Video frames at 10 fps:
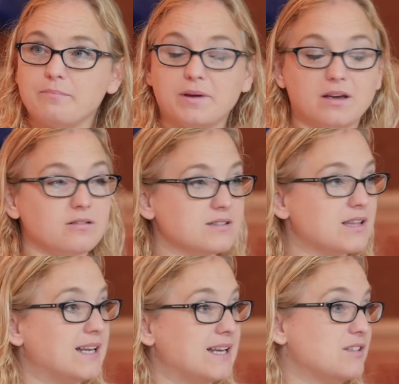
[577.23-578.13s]
Because
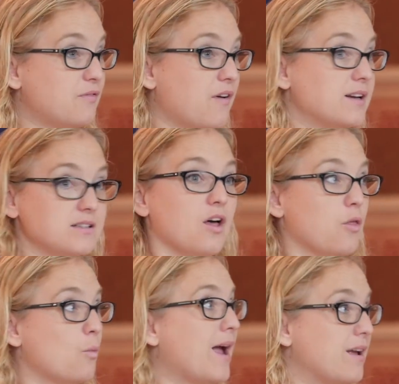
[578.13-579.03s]
they need to find
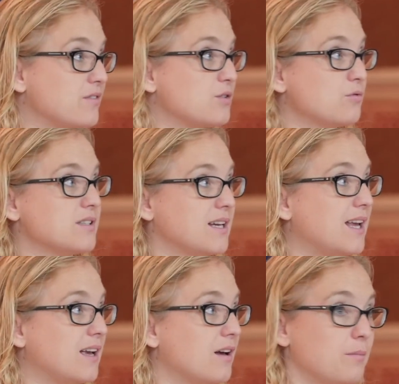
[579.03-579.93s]
another way of sourcing an
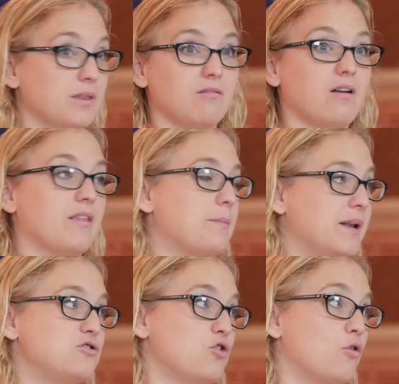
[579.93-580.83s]
income, and there aren't that
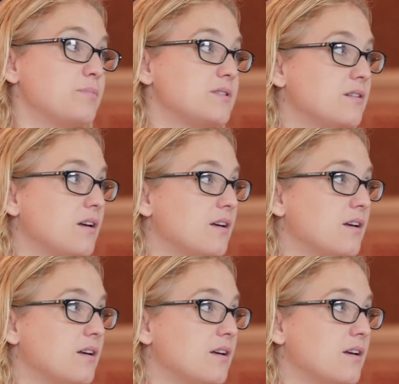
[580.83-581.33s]
many jobs.